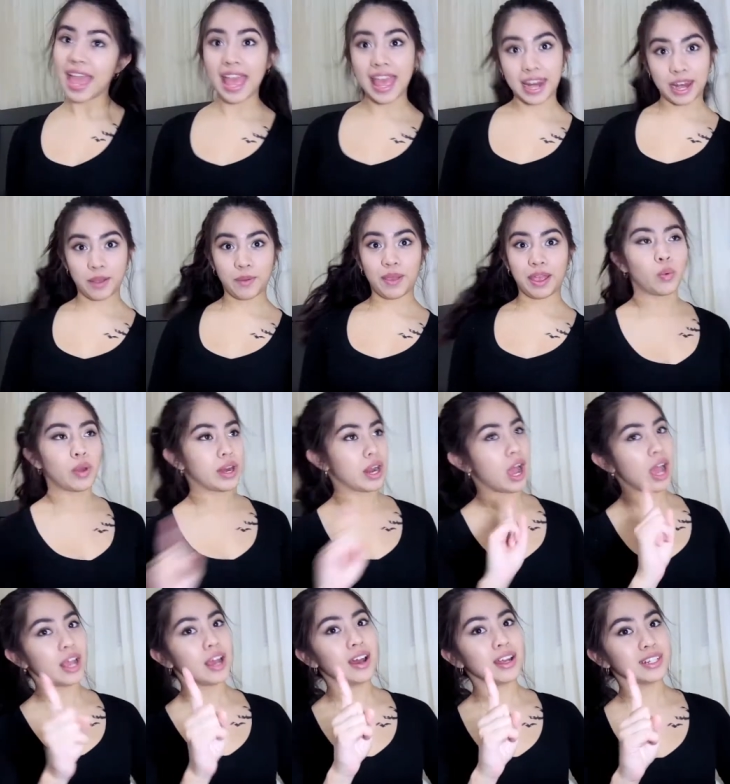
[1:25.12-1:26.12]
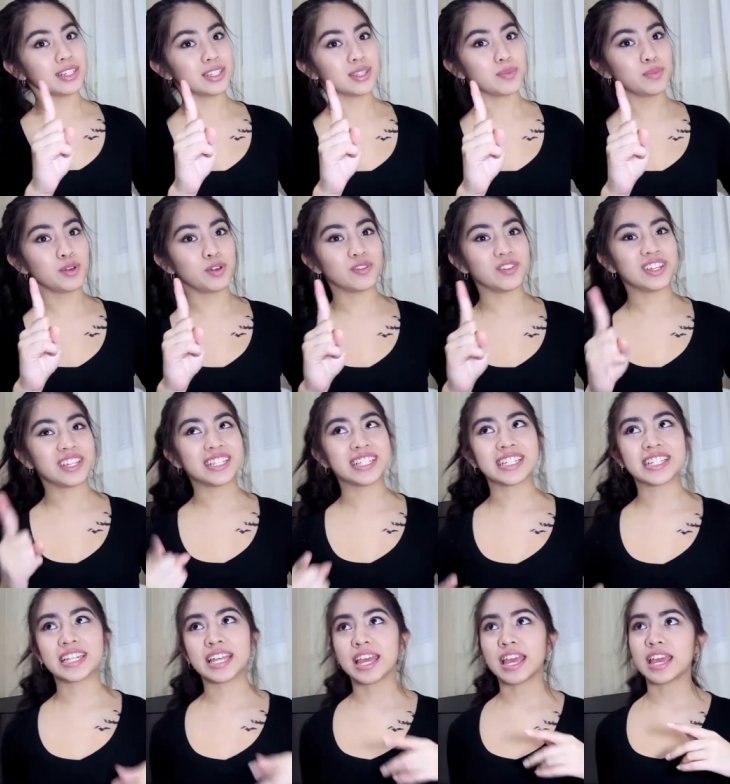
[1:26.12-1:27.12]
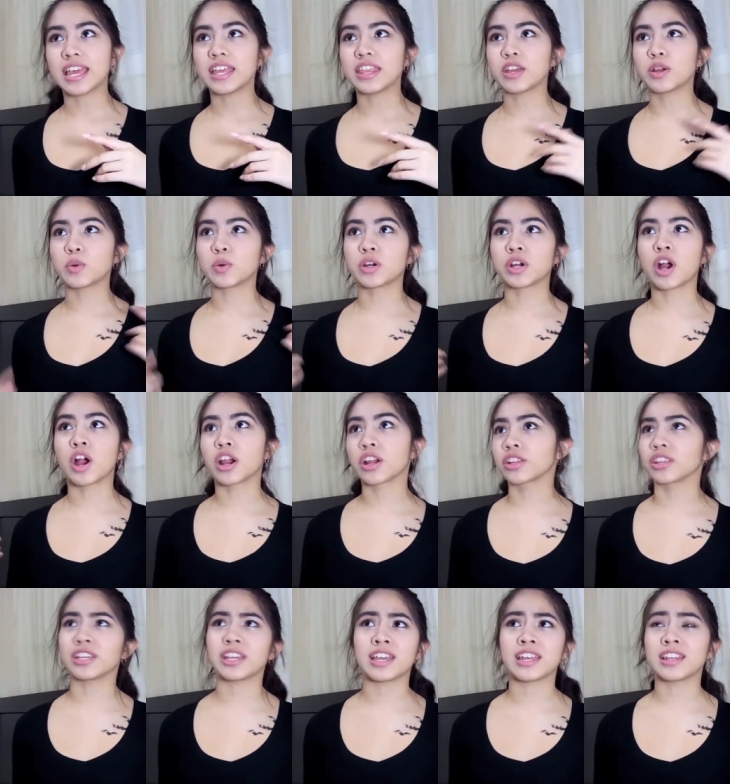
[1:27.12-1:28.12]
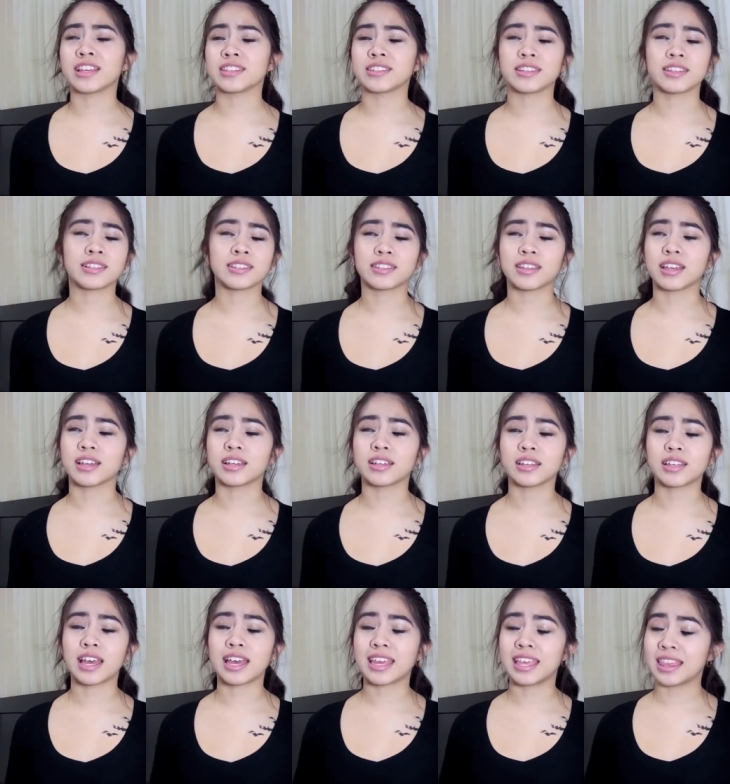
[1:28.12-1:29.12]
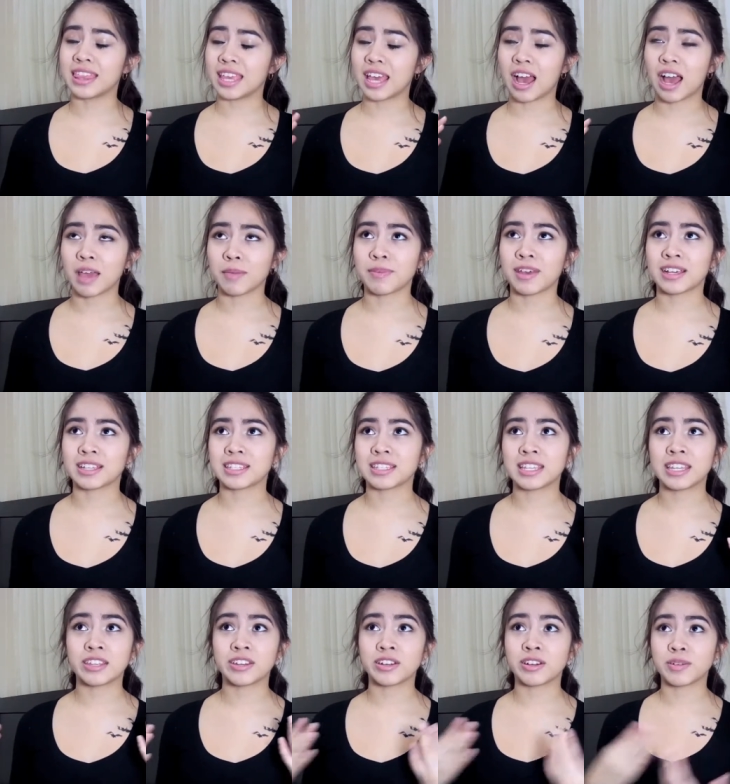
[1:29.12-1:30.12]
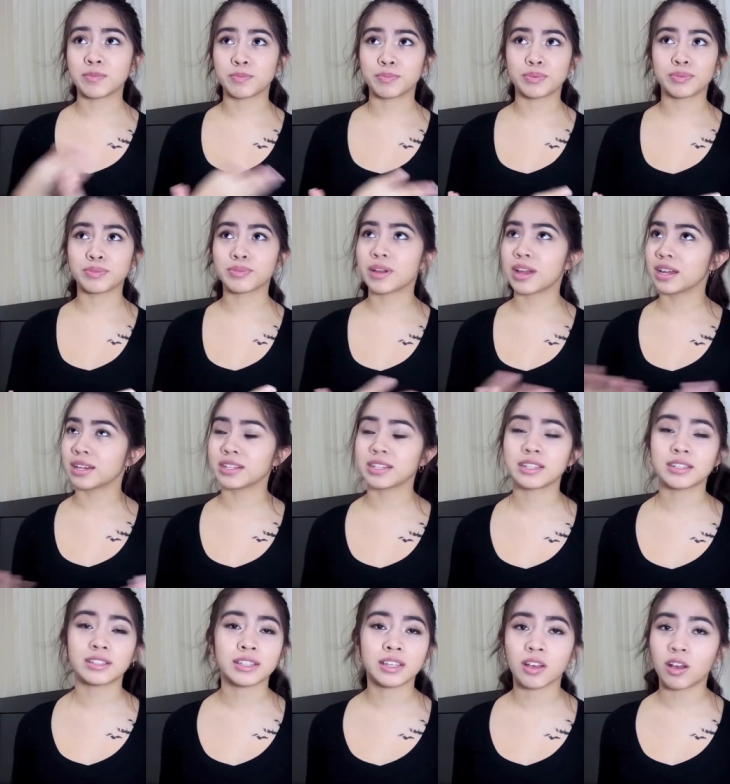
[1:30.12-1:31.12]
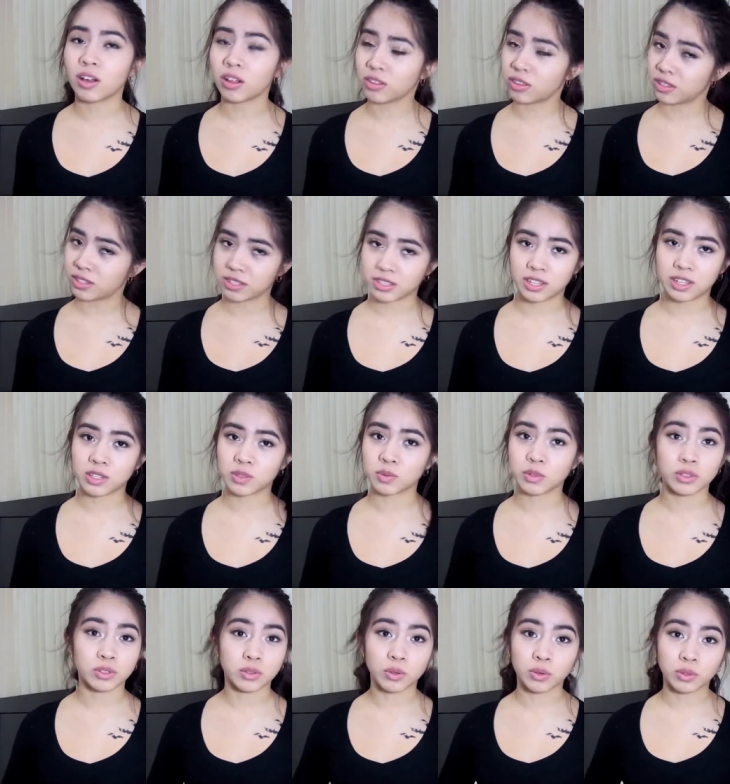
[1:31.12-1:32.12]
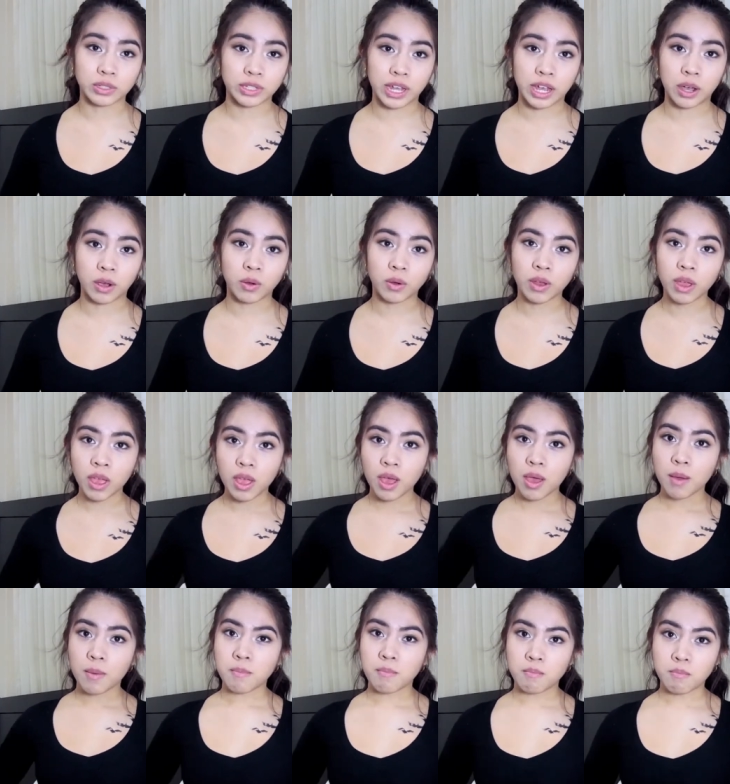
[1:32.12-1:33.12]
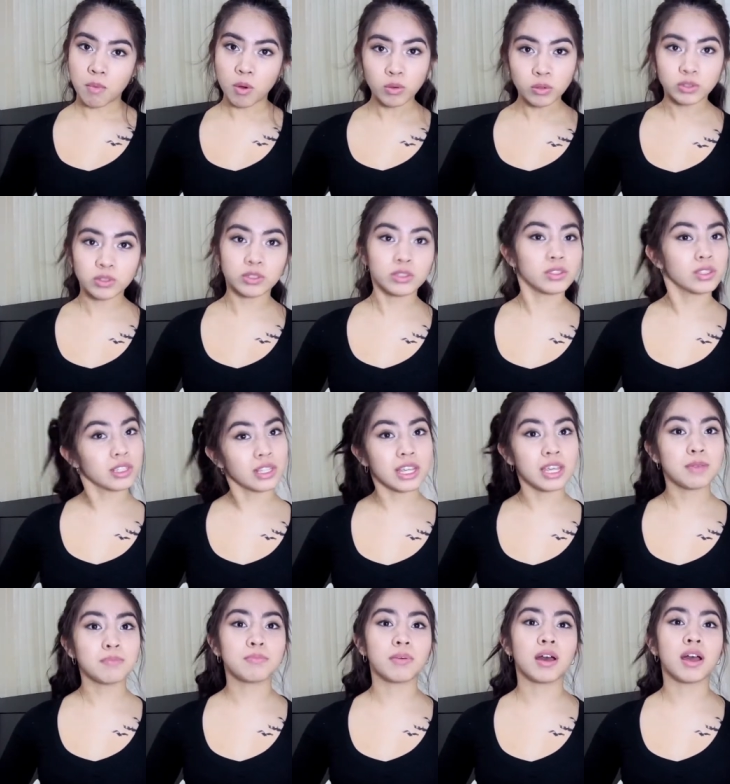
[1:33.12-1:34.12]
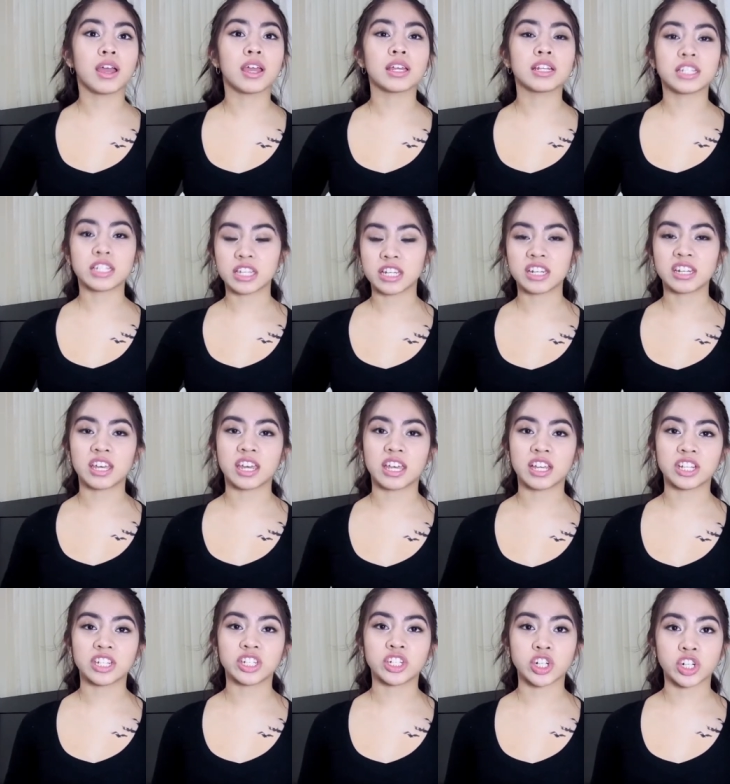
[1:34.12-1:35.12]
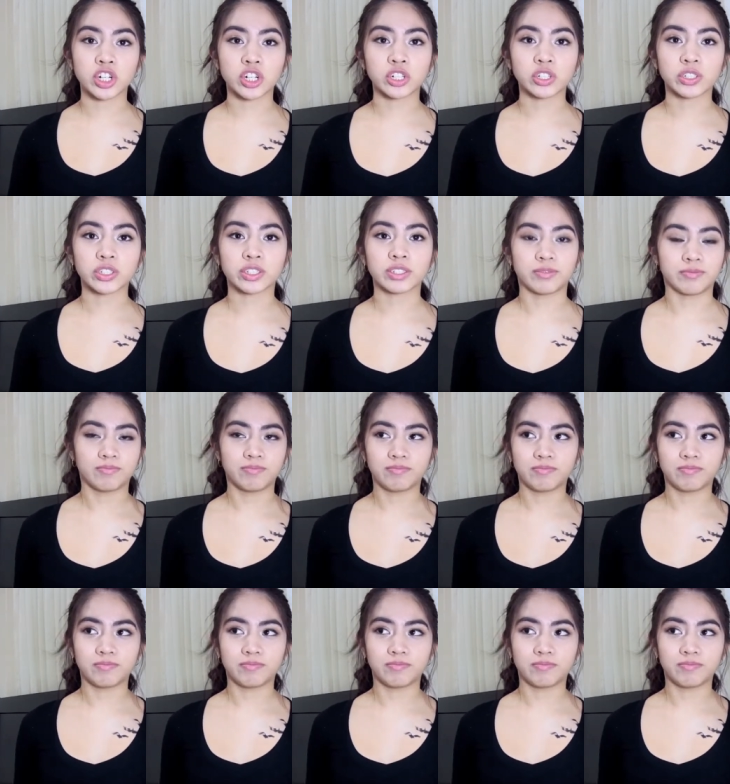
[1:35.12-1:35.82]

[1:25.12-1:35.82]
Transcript: Anyway, when I got to the movie today, there were hardly any seats. Like, in the IMAX theater, practically all the seats were sold out, mostly by teenage girls.